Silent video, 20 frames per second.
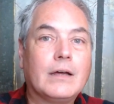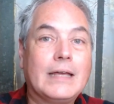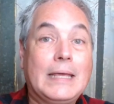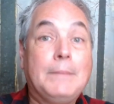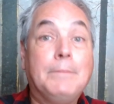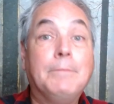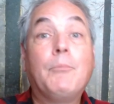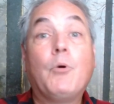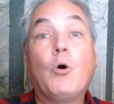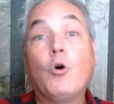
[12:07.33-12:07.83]

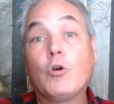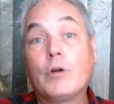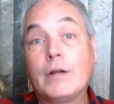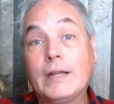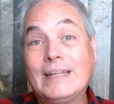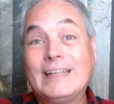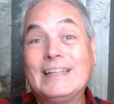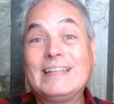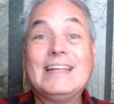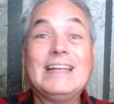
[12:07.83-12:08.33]

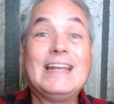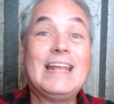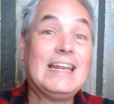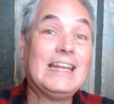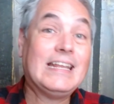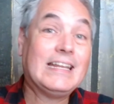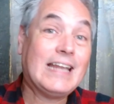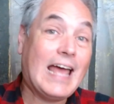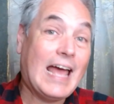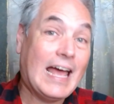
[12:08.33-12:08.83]
importing
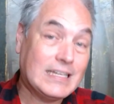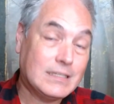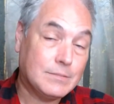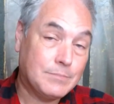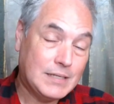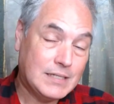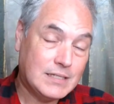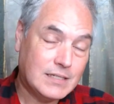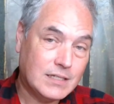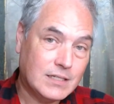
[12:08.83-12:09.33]
Canadian
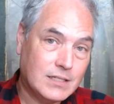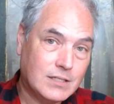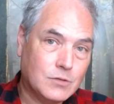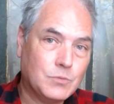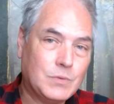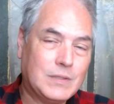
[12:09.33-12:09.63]
asbestos,